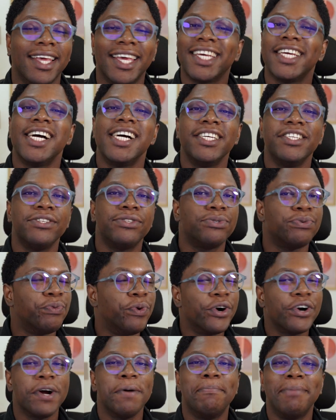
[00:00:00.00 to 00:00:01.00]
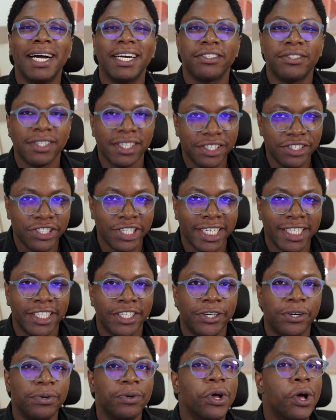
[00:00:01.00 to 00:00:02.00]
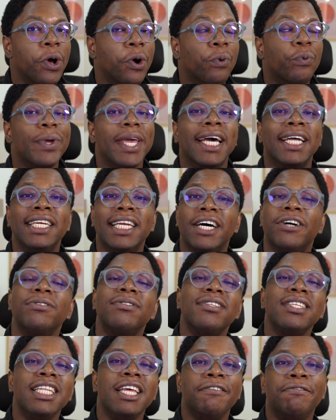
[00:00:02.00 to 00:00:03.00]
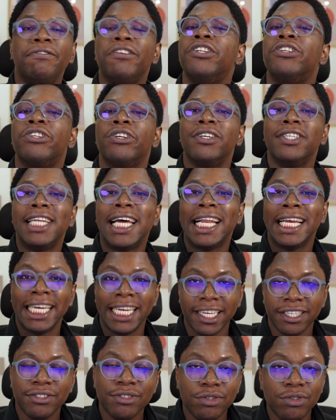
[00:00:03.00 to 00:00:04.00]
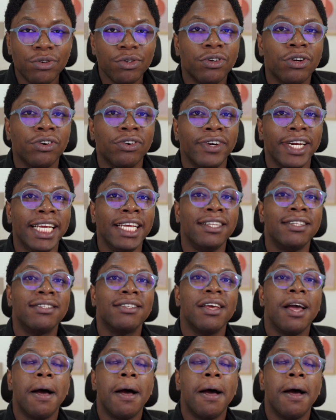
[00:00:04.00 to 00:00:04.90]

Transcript: Hey guys, welcome back to the channel. We are announcing a feature that lets you create